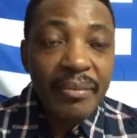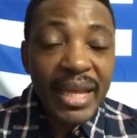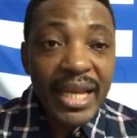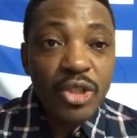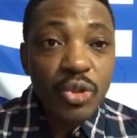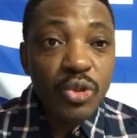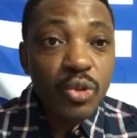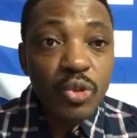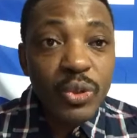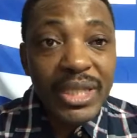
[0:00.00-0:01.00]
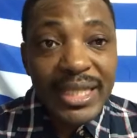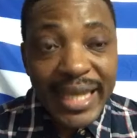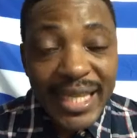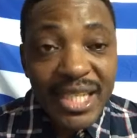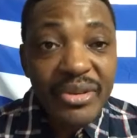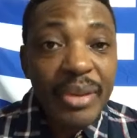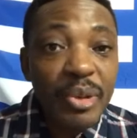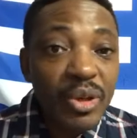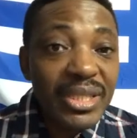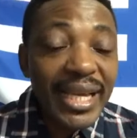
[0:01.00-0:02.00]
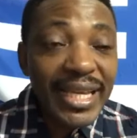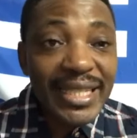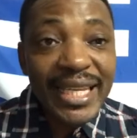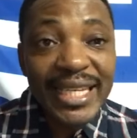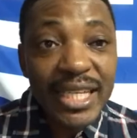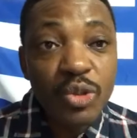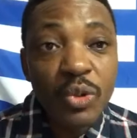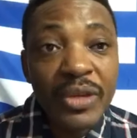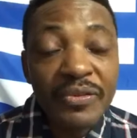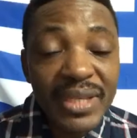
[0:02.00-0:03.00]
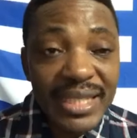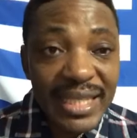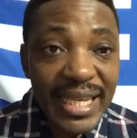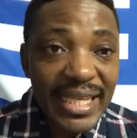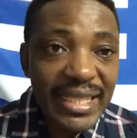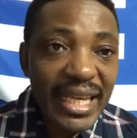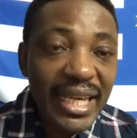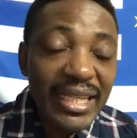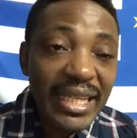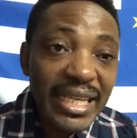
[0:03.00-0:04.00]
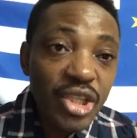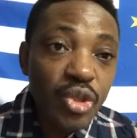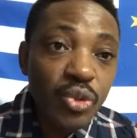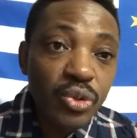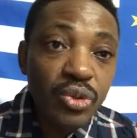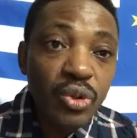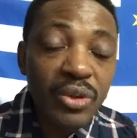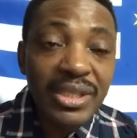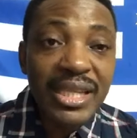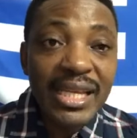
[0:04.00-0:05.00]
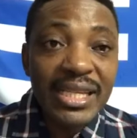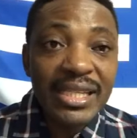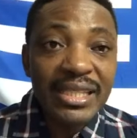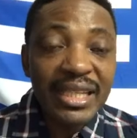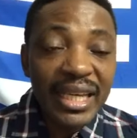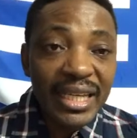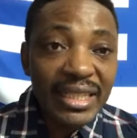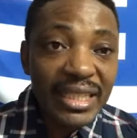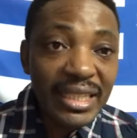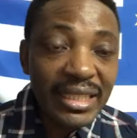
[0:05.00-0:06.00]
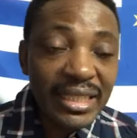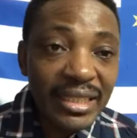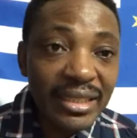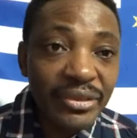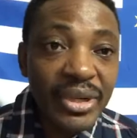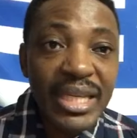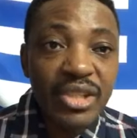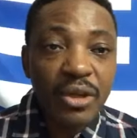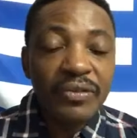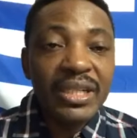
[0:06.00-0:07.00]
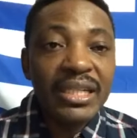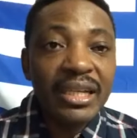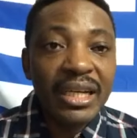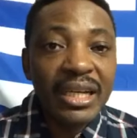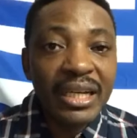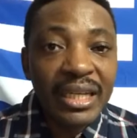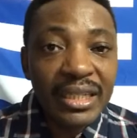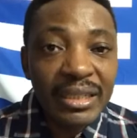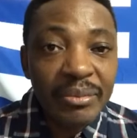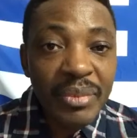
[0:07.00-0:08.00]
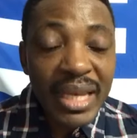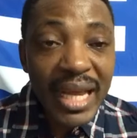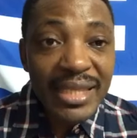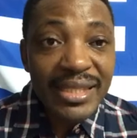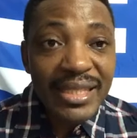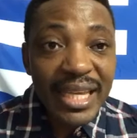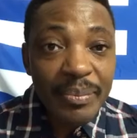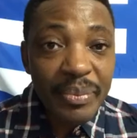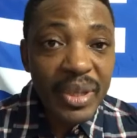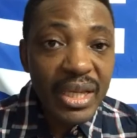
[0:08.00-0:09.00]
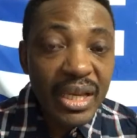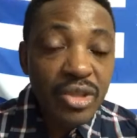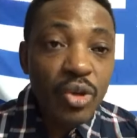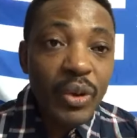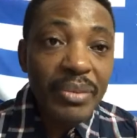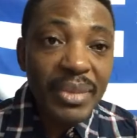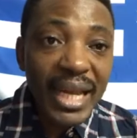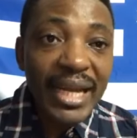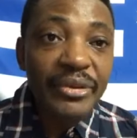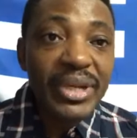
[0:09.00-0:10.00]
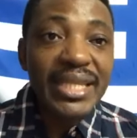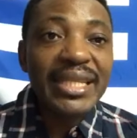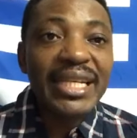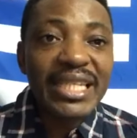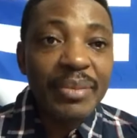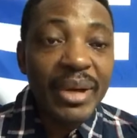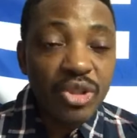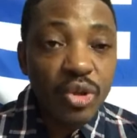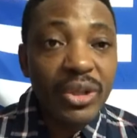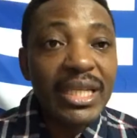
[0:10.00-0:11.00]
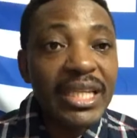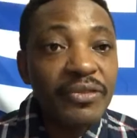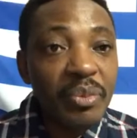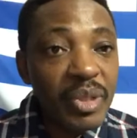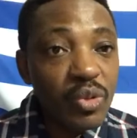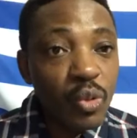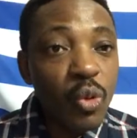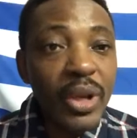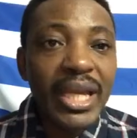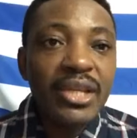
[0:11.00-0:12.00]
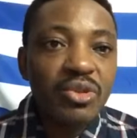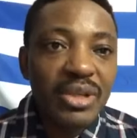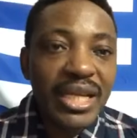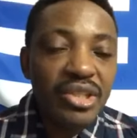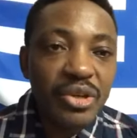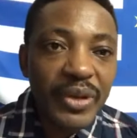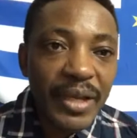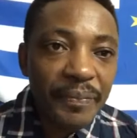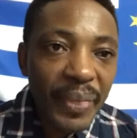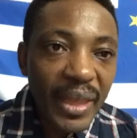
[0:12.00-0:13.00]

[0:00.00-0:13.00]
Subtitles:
But I choose to do it in Nigeria because I intended to investigate the issues concerning the release of the Milan's tape. So when Milan released that tape, I saw the need for me to go again to Nigeria